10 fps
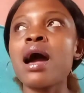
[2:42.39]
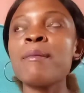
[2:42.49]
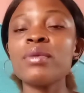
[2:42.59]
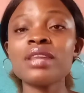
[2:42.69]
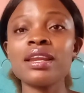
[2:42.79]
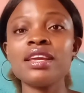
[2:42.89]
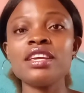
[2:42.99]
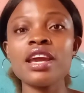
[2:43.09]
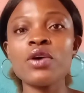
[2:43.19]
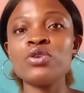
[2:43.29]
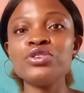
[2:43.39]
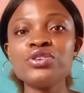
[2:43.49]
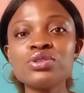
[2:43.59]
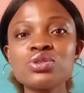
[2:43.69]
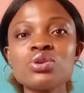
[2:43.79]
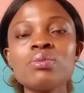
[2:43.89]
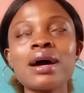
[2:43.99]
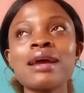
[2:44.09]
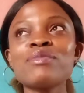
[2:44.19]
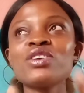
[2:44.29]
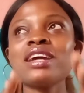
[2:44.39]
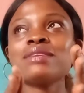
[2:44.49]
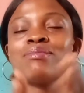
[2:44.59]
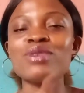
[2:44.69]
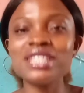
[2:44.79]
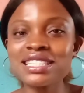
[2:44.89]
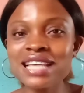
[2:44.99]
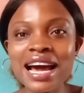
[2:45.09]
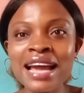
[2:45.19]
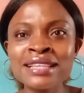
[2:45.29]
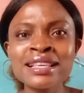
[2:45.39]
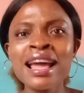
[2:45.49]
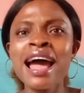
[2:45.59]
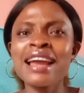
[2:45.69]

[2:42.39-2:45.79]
I'm more than a year on YouTube and I'm not yet monetized.